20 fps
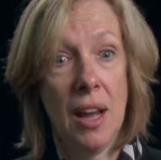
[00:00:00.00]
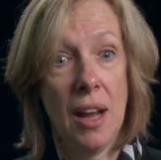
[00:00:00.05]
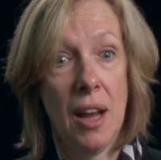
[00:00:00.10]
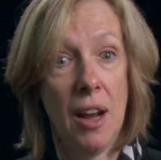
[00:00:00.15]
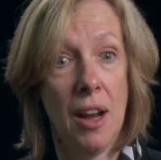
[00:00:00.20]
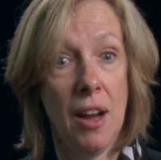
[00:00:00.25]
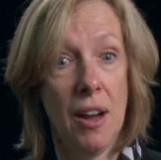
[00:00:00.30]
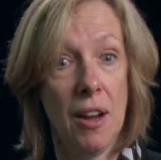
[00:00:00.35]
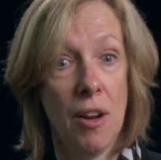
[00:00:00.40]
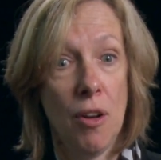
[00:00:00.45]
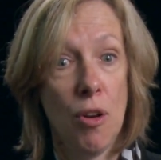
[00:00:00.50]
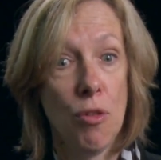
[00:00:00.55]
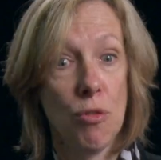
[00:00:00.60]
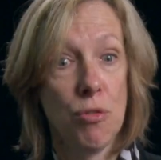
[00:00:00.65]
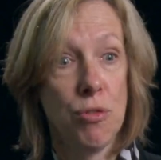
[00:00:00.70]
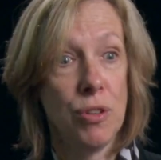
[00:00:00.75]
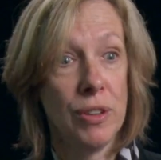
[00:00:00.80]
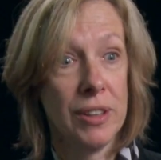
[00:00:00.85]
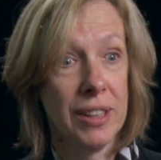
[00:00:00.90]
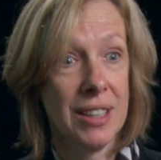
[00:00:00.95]

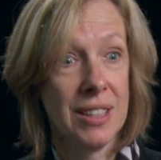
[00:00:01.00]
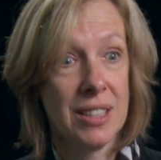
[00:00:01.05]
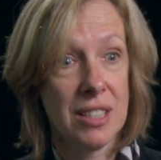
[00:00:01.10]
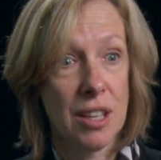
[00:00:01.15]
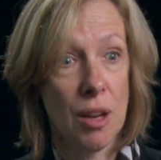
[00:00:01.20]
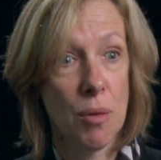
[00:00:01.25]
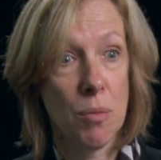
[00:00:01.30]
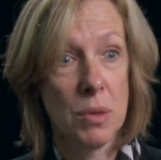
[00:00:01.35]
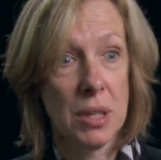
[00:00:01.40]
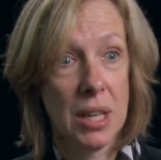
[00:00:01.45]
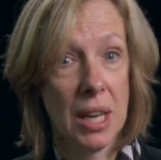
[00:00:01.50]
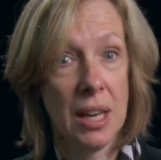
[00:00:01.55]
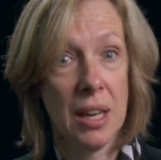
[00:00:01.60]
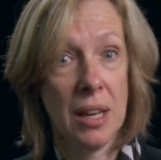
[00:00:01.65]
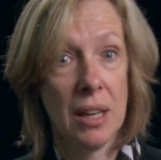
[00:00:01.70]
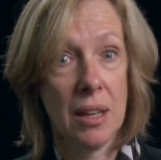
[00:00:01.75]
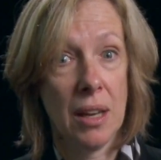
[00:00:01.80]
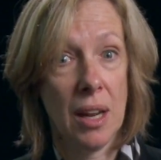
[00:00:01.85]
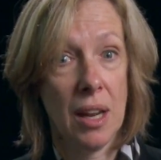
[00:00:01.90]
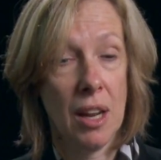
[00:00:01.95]
hopefully
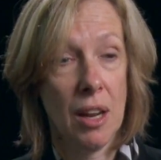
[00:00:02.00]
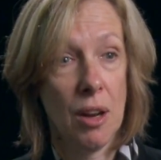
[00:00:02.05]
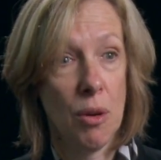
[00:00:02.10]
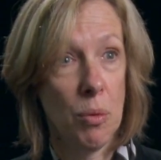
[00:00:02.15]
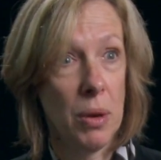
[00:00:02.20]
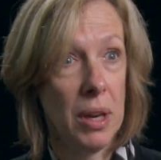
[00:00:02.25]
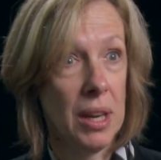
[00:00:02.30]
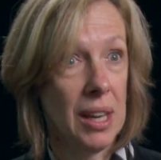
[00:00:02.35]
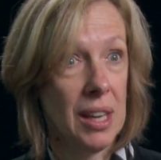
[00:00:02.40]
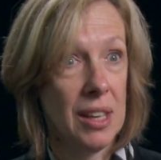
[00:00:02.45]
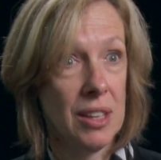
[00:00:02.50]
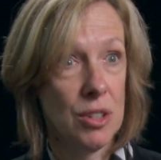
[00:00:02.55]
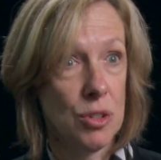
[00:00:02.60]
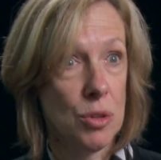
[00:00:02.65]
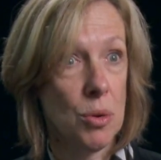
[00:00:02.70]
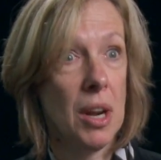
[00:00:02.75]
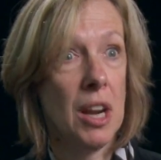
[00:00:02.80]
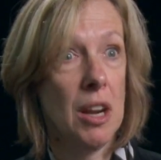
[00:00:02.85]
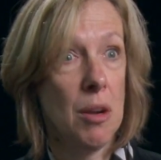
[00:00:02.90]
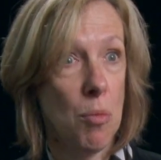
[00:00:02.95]
someday we can
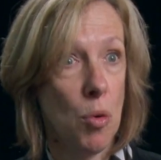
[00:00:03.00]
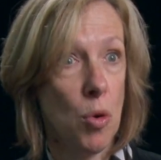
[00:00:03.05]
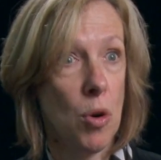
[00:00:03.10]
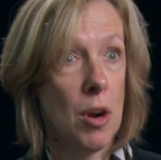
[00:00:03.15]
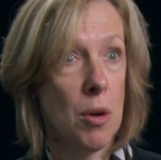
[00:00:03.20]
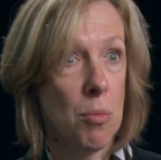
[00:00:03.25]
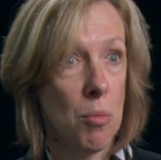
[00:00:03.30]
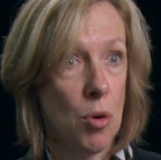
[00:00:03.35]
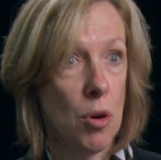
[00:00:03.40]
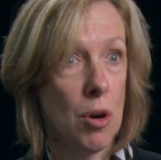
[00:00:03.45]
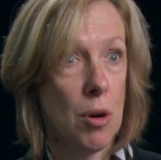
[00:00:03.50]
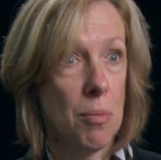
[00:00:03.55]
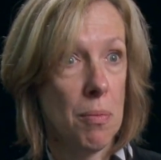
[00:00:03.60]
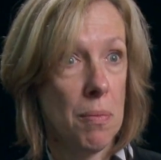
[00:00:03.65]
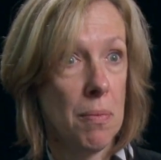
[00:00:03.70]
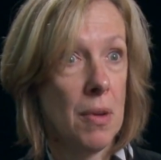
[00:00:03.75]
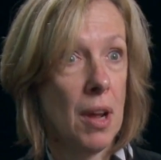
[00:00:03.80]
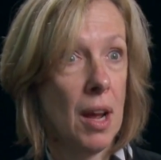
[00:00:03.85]
train more and more